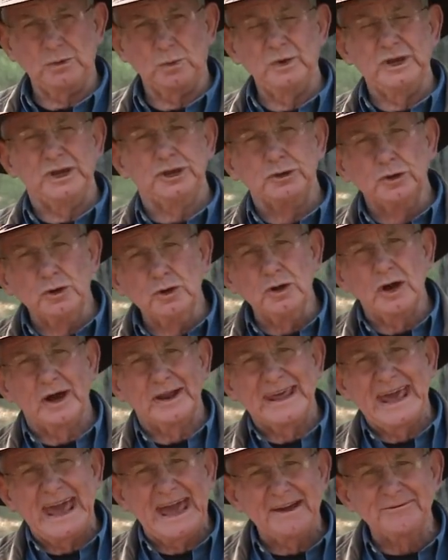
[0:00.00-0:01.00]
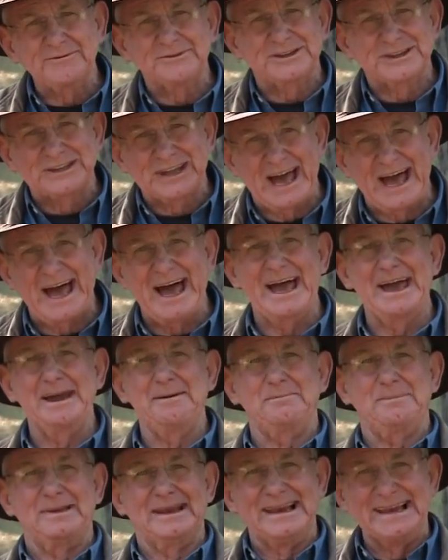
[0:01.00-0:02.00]
we do not have
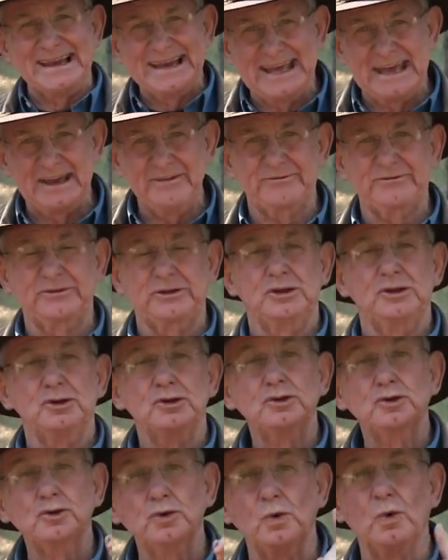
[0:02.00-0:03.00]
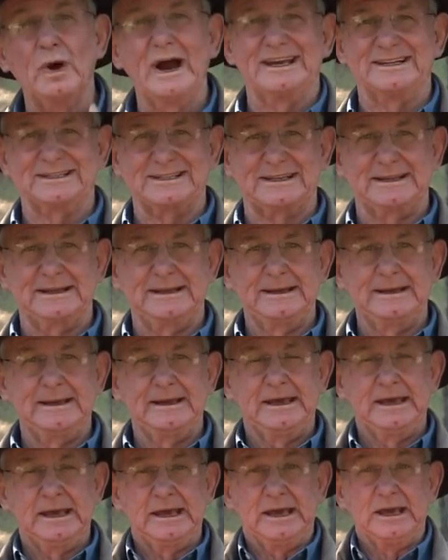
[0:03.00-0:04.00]
time left to waste.
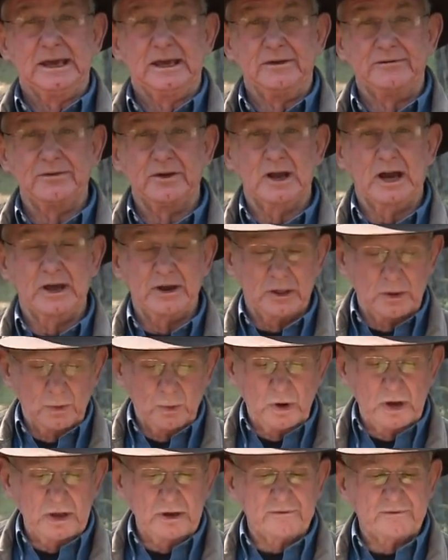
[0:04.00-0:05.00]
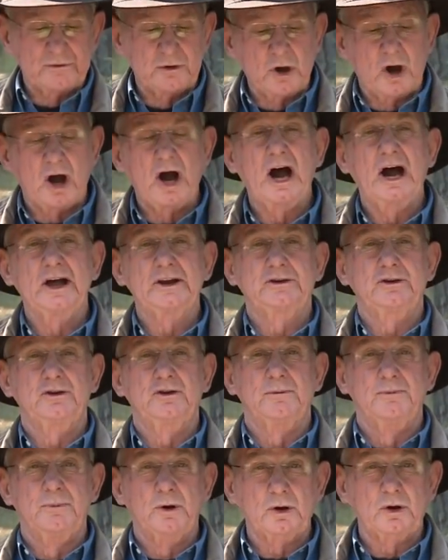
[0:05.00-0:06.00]
If you go to the Word of God, to
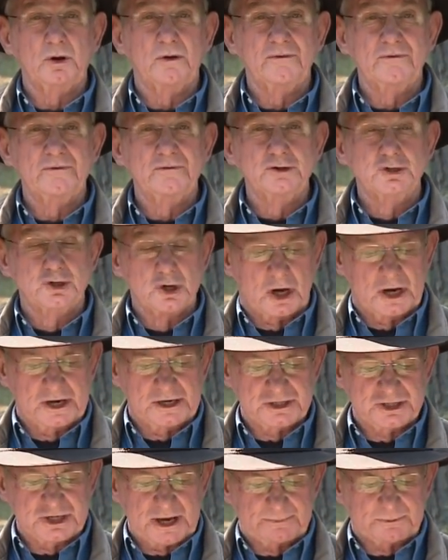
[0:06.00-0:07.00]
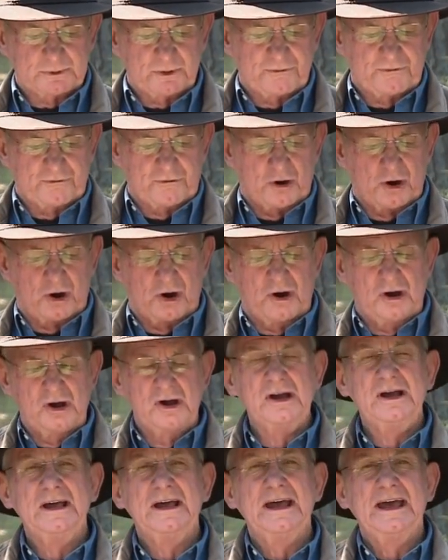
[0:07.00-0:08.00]
the book of John, chapter 4,
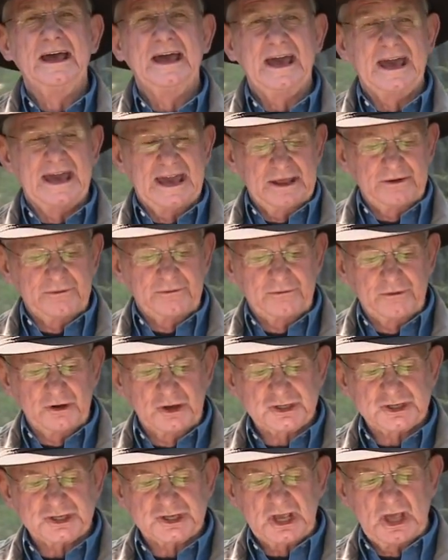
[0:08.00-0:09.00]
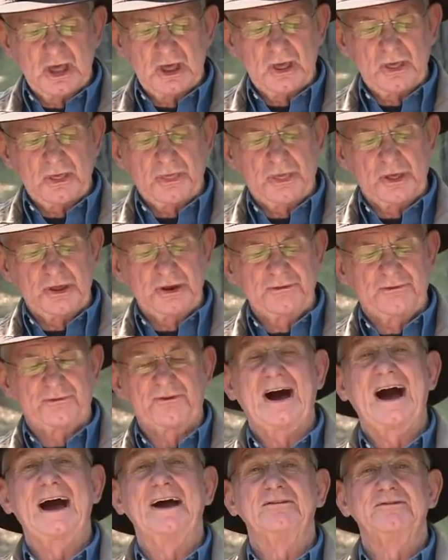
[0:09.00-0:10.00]
and verse
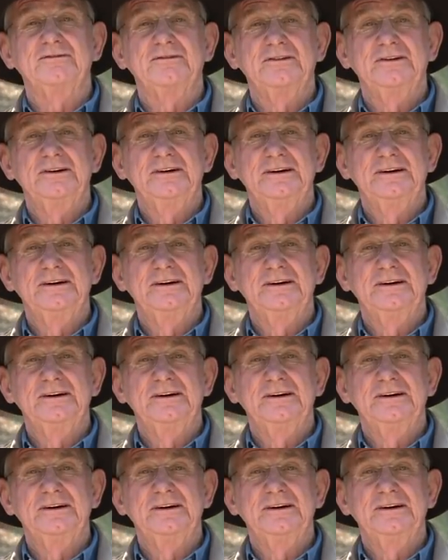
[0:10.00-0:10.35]
35,